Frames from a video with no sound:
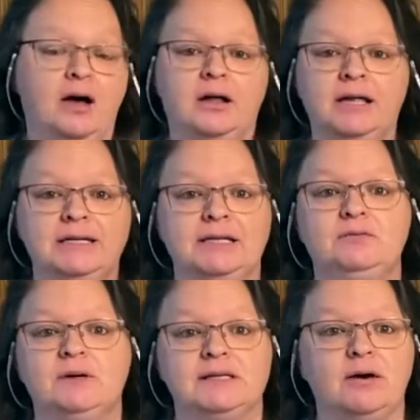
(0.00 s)
all I did
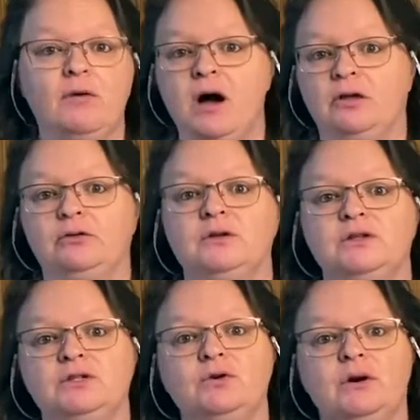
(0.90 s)
was I walked through the
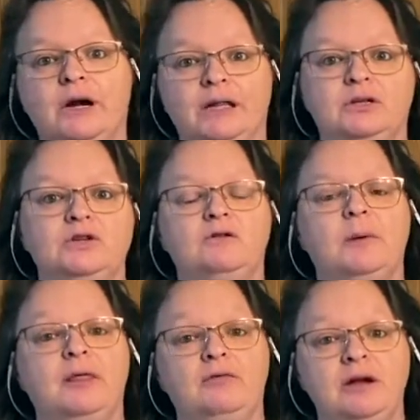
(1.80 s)
store and I looked over
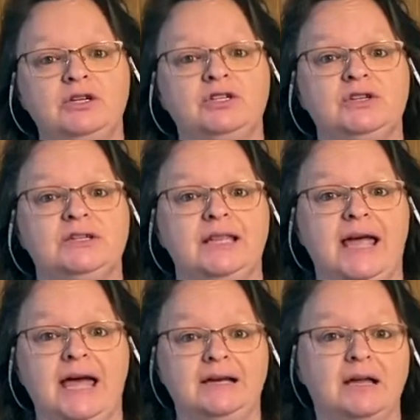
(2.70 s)
by the registers and they
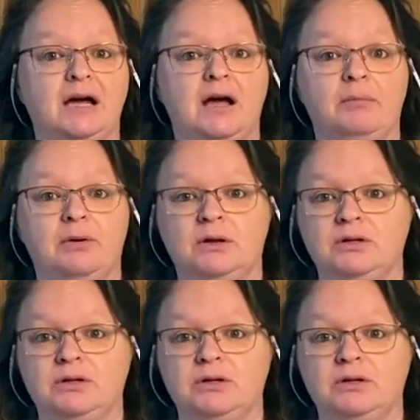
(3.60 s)
had a couple,